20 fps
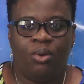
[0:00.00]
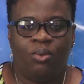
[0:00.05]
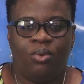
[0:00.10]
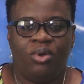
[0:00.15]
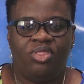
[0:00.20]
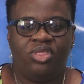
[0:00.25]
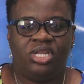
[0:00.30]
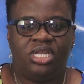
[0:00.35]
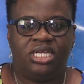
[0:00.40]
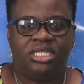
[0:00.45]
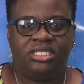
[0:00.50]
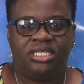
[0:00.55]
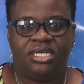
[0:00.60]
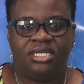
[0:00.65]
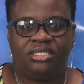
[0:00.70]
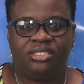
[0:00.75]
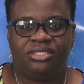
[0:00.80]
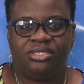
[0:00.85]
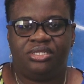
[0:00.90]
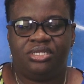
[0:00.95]
With the
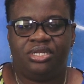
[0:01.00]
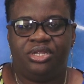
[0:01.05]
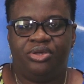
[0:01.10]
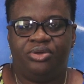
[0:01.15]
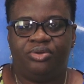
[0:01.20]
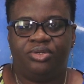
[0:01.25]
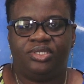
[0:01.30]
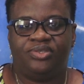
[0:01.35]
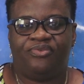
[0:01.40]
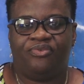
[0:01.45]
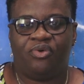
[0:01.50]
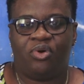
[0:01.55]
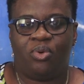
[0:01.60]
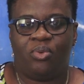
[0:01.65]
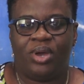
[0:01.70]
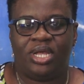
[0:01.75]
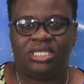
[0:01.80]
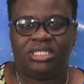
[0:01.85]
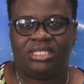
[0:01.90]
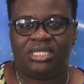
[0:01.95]
details to the news for
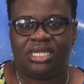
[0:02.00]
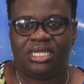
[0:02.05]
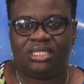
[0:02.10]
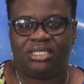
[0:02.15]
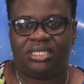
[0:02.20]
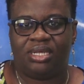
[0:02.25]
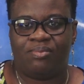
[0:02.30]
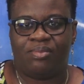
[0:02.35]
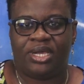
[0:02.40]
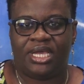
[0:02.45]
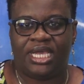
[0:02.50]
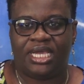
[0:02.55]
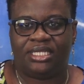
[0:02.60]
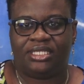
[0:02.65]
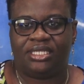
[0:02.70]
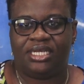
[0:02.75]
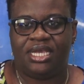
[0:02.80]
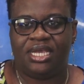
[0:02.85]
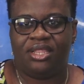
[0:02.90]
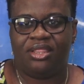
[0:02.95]
Wednesday, December
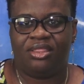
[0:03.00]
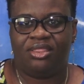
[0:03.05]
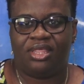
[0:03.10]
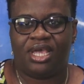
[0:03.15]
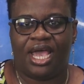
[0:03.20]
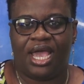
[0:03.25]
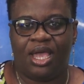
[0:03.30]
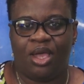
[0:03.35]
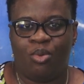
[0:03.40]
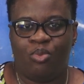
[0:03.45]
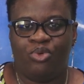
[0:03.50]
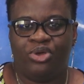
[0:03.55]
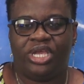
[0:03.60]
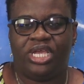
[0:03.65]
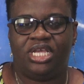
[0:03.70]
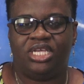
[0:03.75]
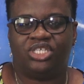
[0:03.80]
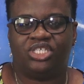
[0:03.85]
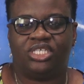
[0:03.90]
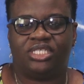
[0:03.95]
18th, I am
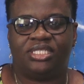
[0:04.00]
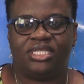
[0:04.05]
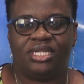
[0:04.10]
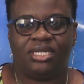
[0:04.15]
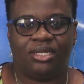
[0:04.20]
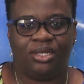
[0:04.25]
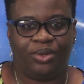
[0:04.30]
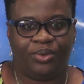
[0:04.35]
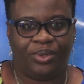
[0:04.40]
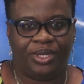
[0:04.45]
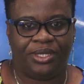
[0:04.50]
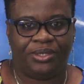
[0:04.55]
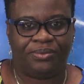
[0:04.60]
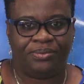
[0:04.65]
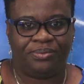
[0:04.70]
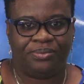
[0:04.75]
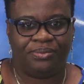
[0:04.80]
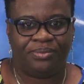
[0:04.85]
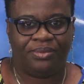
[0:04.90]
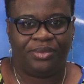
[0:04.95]
Rikisha St. Louis.
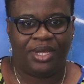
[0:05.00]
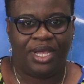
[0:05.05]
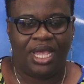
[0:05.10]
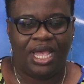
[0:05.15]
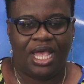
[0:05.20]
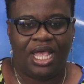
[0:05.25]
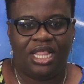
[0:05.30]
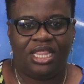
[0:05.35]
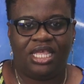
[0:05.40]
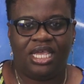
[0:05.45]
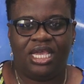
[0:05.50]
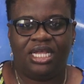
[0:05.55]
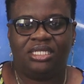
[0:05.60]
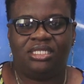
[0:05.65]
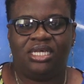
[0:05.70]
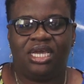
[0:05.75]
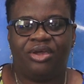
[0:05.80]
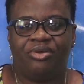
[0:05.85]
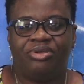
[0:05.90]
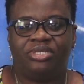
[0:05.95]
The
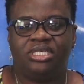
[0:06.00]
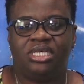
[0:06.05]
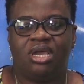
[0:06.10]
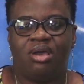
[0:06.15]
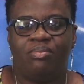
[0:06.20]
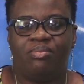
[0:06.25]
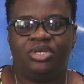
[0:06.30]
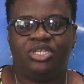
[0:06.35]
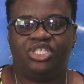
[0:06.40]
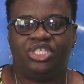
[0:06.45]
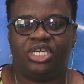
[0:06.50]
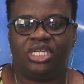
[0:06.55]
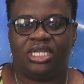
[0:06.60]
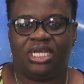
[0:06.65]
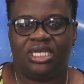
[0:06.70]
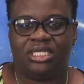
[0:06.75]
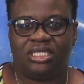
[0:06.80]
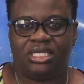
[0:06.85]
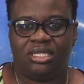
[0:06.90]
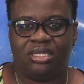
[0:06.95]
Integrity Commission
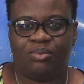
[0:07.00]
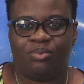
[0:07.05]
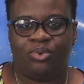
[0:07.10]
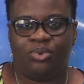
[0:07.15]
is in the